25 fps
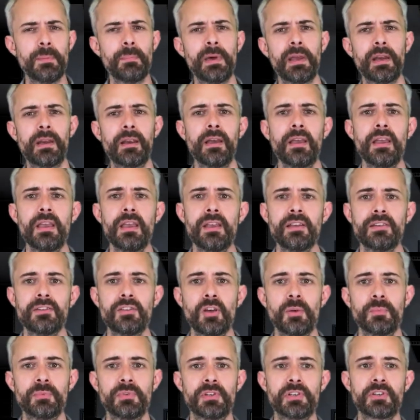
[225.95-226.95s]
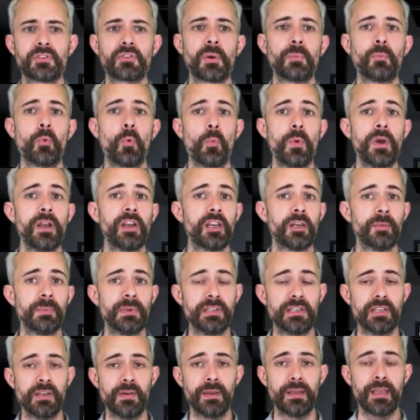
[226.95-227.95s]
better term to describe what we're going to be
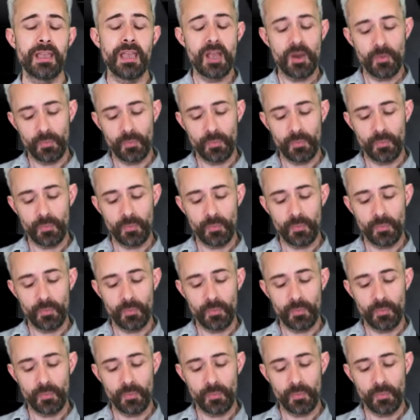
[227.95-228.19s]
doing,